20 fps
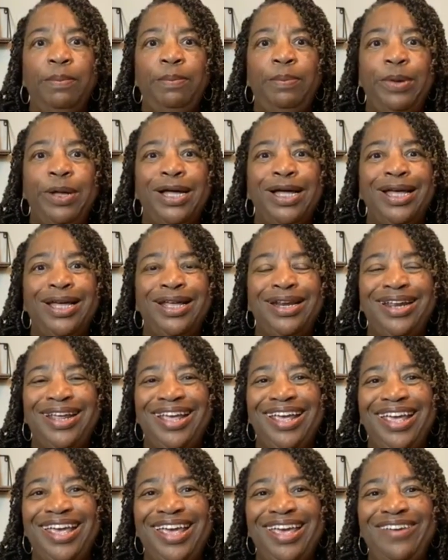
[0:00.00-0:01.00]

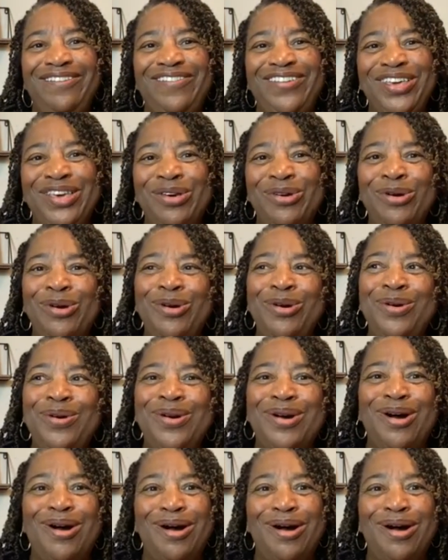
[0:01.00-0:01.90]
But if you